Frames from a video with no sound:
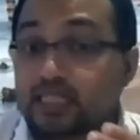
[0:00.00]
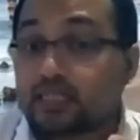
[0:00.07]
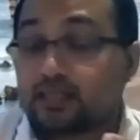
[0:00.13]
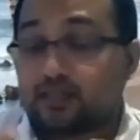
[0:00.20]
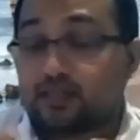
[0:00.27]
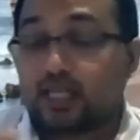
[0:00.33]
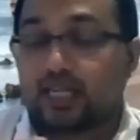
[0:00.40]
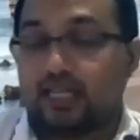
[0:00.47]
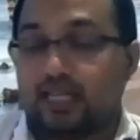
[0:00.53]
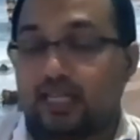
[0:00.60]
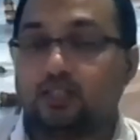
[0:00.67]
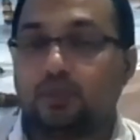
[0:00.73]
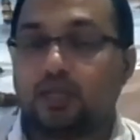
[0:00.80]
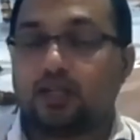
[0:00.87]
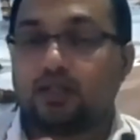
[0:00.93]
check-ins,
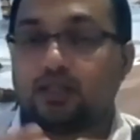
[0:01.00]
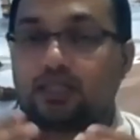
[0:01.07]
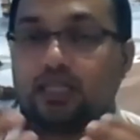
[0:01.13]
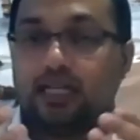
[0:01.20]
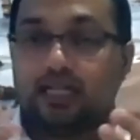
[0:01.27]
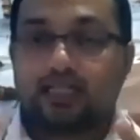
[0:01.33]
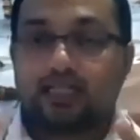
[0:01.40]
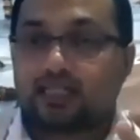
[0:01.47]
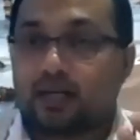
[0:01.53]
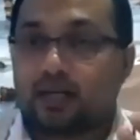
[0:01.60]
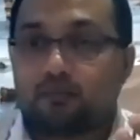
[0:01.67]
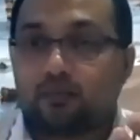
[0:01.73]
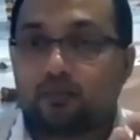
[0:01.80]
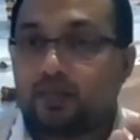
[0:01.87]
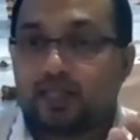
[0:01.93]
because
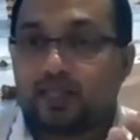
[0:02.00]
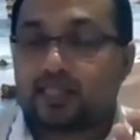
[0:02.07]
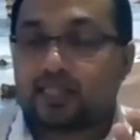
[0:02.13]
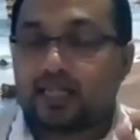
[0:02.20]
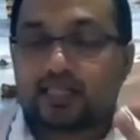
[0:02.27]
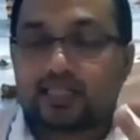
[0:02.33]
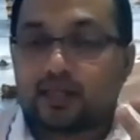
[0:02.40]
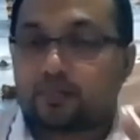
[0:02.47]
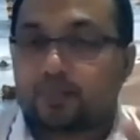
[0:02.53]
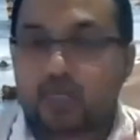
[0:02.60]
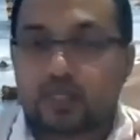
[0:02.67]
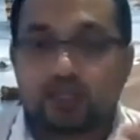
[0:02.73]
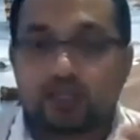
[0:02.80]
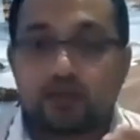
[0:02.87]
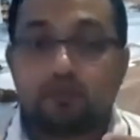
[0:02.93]
let's say some
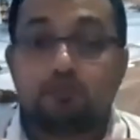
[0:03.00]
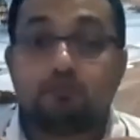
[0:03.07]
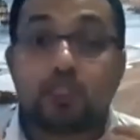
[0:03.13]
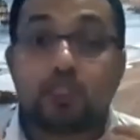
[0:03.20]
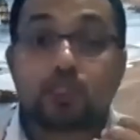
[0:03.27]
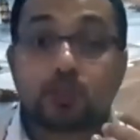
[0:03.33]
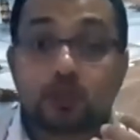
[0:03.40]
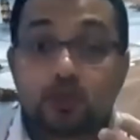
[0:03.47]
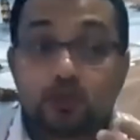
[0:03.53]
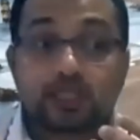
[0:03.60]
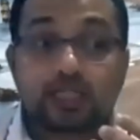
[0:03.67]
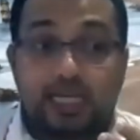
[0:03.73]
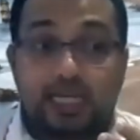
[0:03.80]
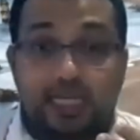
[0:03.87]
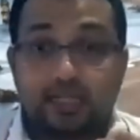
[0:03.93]
patient missed to
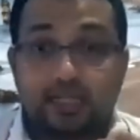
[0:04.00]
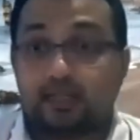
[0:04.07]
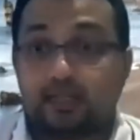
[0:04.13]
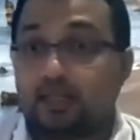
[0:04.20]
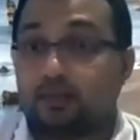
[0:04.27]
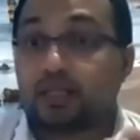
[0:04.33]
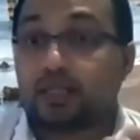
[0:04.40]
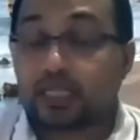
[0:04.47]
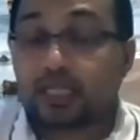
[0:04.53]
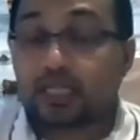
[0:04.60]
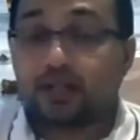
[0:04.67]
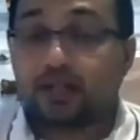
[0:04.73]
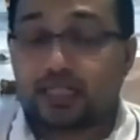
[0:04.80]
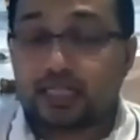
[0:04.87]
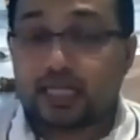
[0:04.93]
check in a
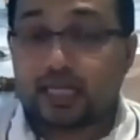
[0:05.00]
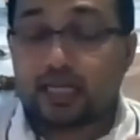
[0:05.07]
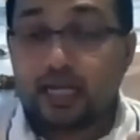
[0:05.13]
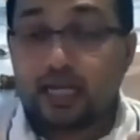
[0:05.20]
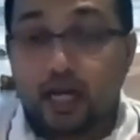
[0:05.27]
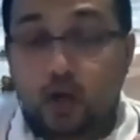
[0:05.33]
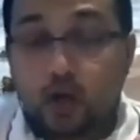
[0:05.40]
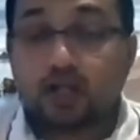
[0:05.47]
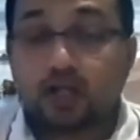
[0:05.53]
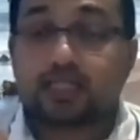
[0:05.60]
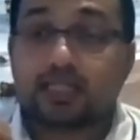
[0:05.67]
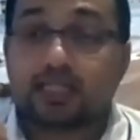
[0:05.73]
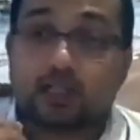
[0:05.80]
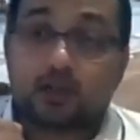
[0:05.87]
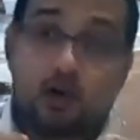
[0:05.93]
particular day, call
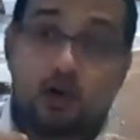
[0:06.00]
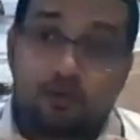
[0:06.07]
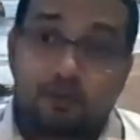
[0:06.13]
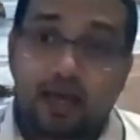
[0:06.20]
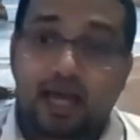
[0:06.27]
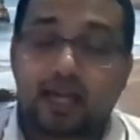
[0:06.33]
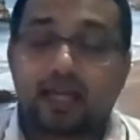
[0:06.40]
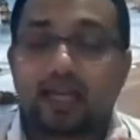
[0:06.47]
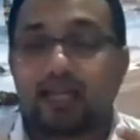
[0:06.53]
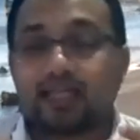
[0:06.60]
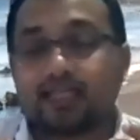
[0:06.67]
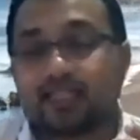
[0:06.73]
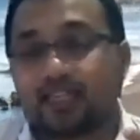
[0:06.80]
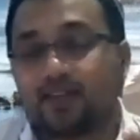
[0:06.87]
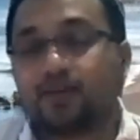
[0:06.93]
center call back and
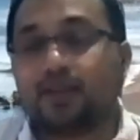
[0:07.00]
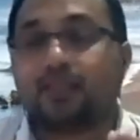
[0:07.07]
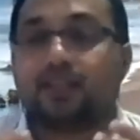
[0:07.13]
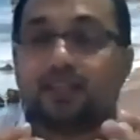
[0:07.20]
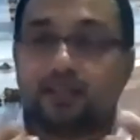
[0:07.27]
see whether